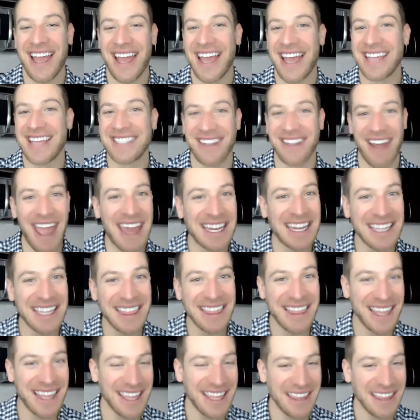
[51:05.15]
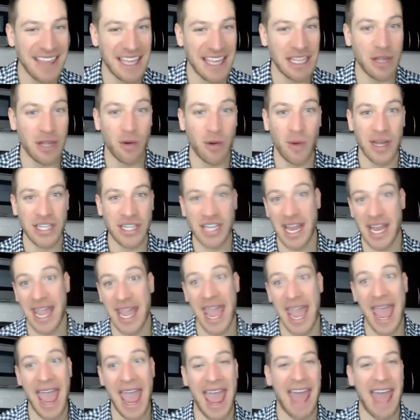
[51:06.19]
Is there anything that you wish I
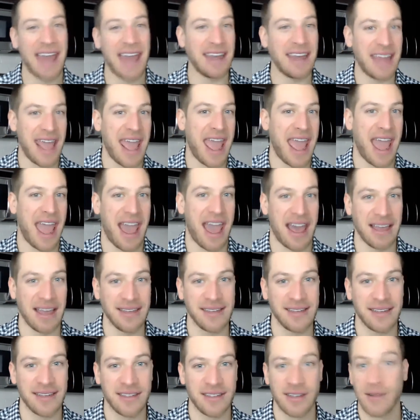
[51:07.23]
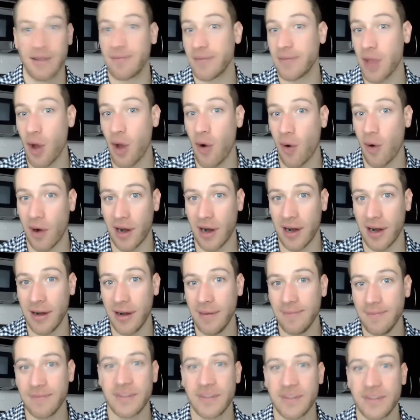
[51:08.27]
had asked,
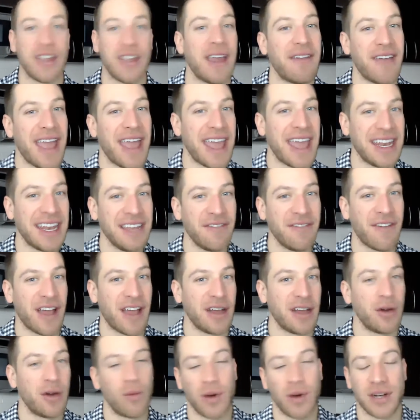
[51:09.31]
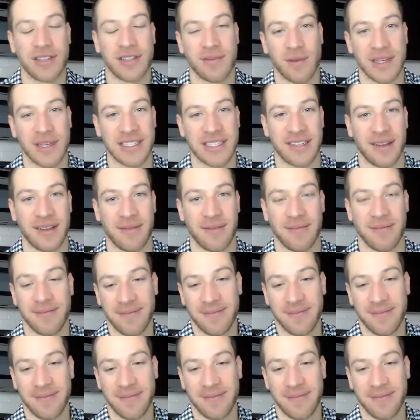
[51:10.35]
or do you have any final words of wisdom?